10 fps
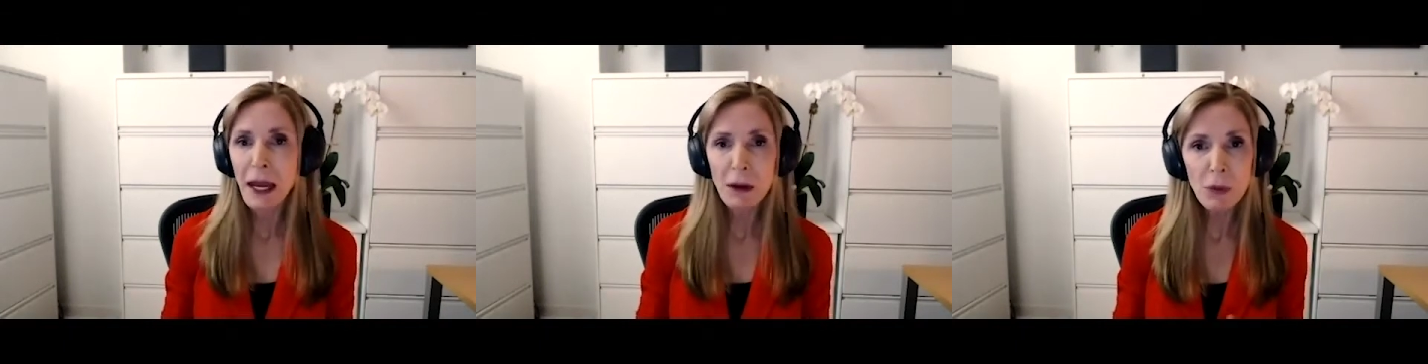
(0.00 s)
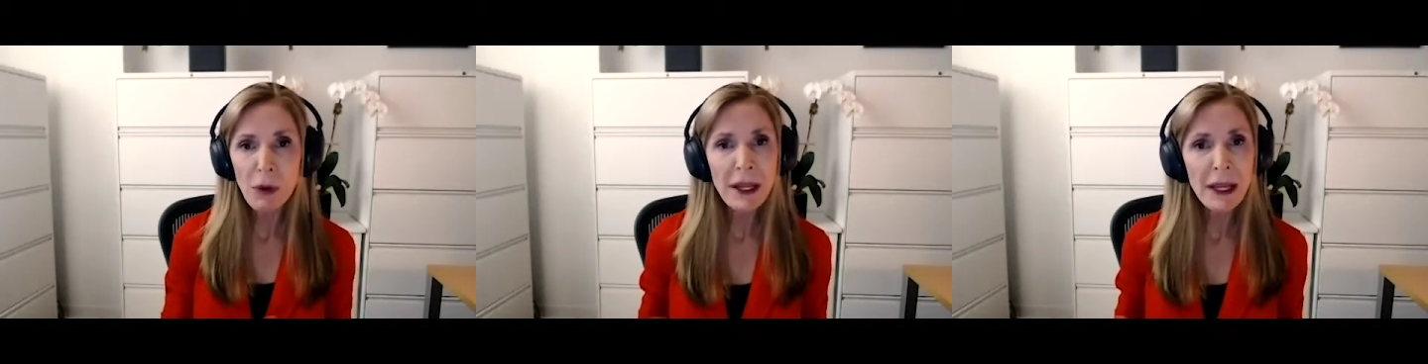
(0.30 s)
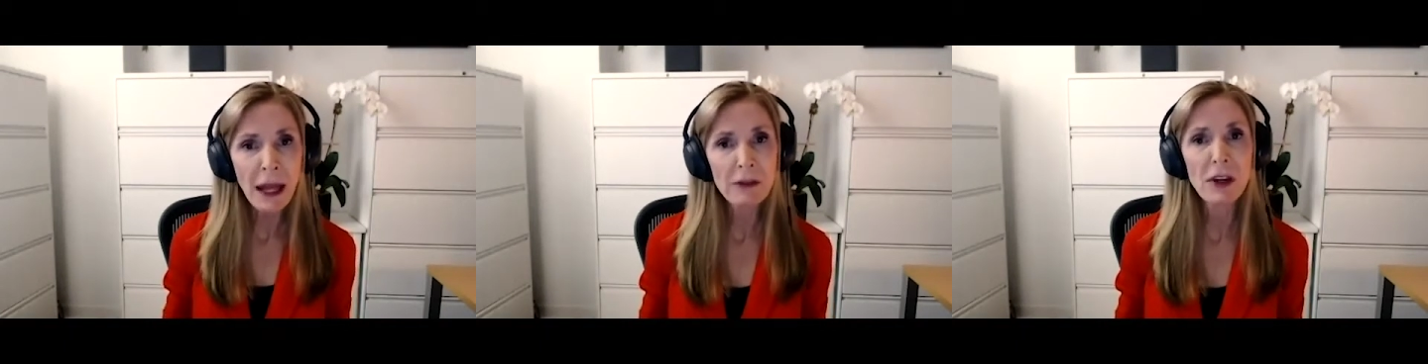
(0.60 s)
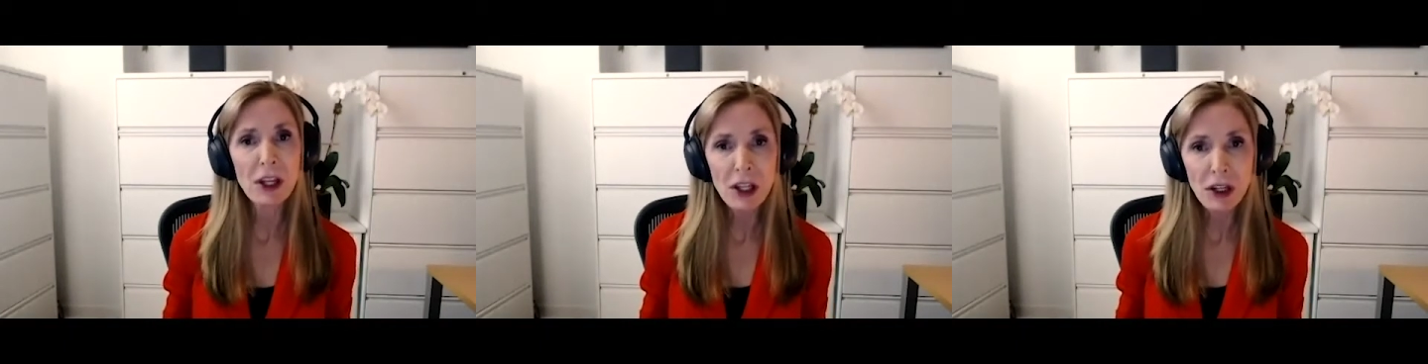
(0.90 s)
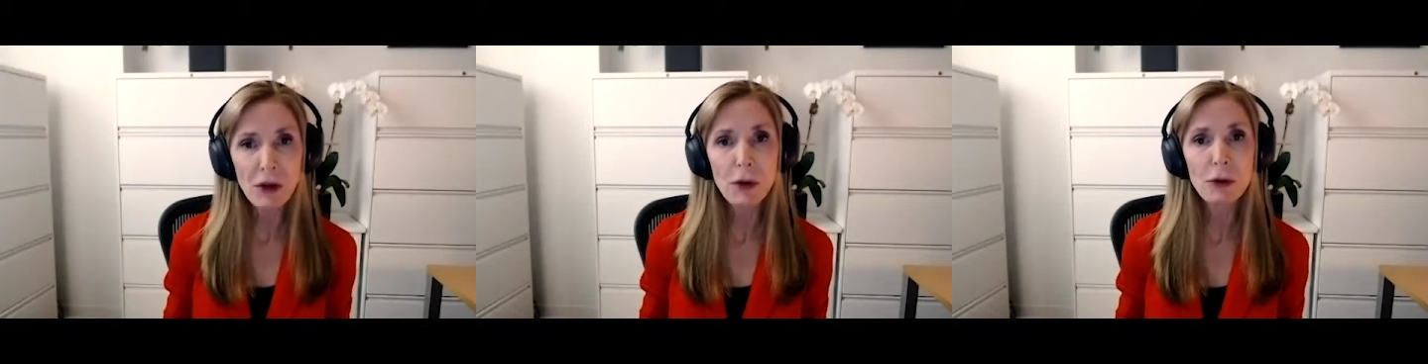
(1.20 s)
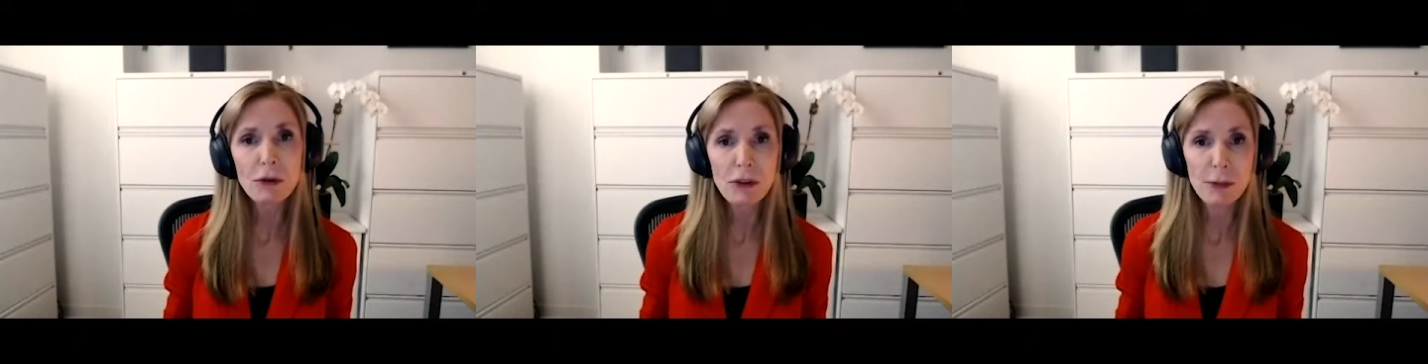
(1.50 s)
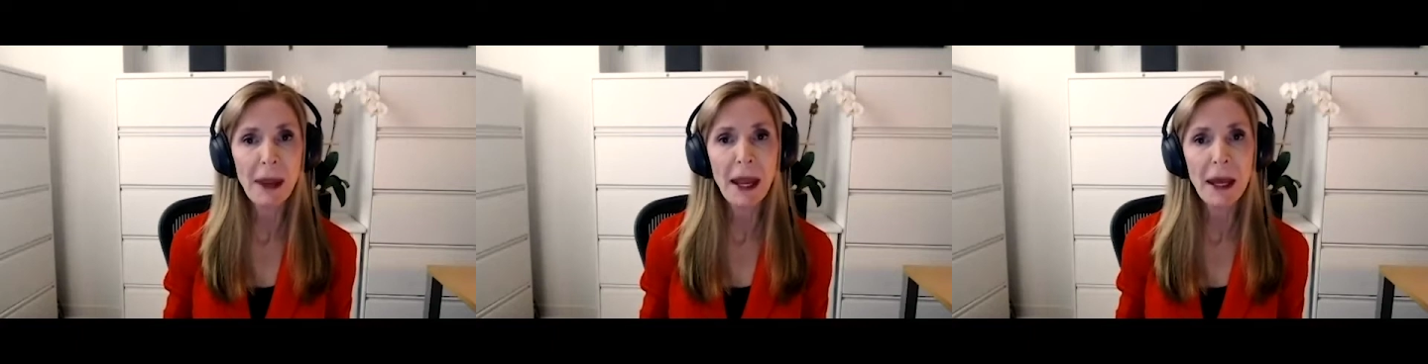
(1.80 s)
It really has a huge
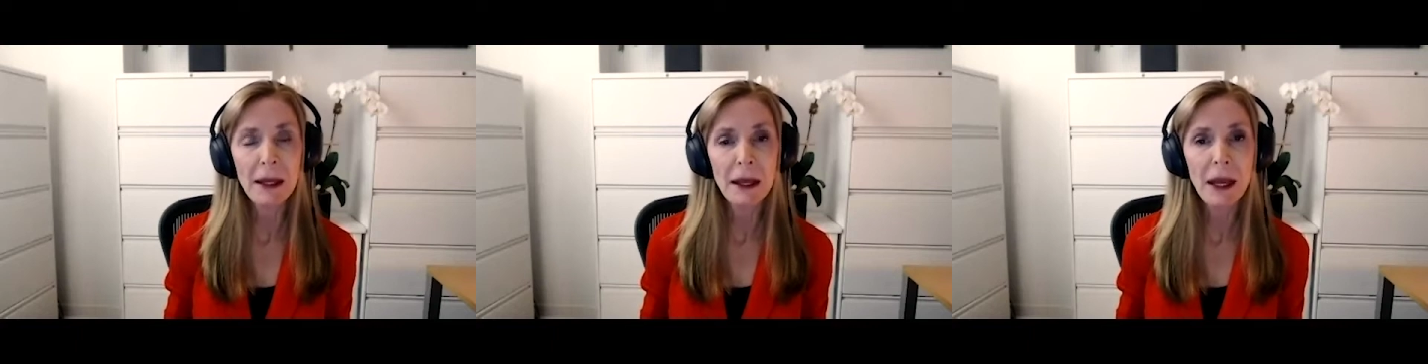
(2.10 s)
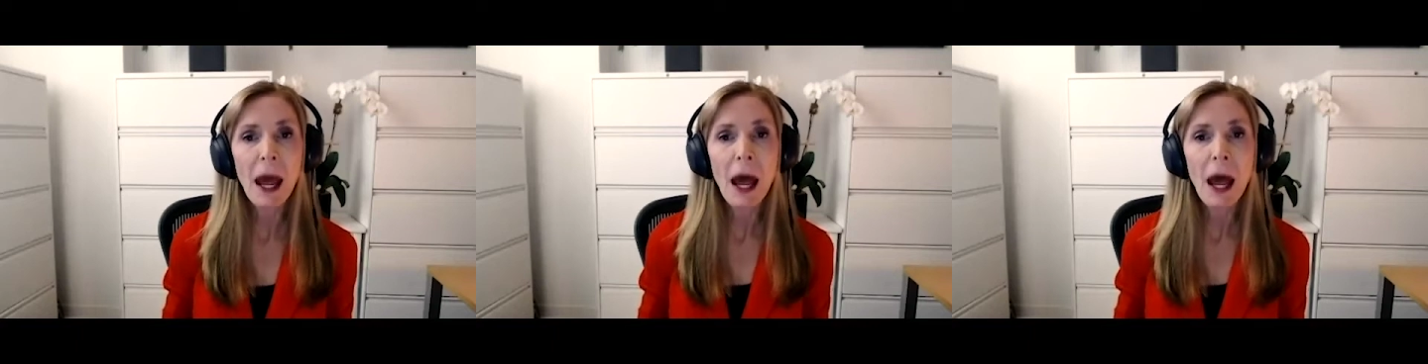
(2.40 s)
span.